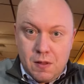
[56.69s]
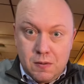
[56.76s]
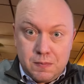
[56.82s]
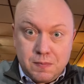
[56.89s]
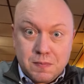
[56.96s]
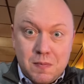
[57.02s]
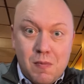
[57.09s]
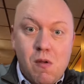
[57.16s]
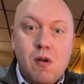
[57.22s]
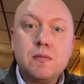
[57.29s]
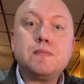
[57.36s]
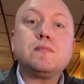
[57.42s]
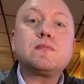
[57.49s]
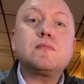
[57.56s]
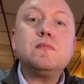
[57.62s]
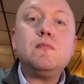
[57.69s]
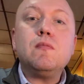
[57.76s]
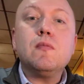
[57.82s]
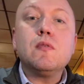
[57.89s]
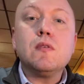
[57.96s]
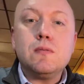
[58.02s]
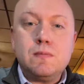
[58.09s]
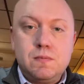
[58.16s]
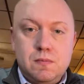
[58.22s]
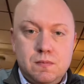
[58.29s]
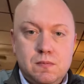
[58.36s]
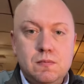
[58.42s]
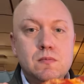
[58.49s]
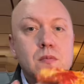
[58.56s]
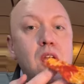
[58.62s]
nice and crisp
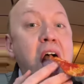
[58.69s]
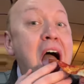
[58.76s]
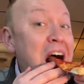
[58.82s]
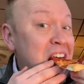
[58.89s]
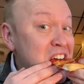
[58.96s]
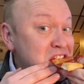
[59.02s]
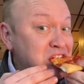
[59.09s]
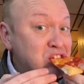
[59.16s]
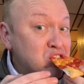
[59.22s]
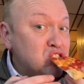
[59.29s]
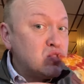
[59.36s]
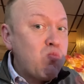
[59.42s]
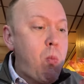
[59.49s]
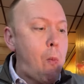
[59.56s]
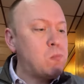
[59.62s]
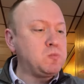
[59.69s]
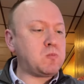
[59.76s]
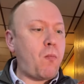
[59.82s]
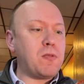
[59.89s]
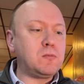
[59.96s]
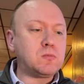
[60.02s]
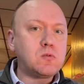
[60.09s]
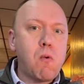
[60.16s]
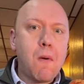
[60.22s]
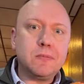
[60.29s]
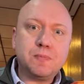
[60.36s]
easy eating and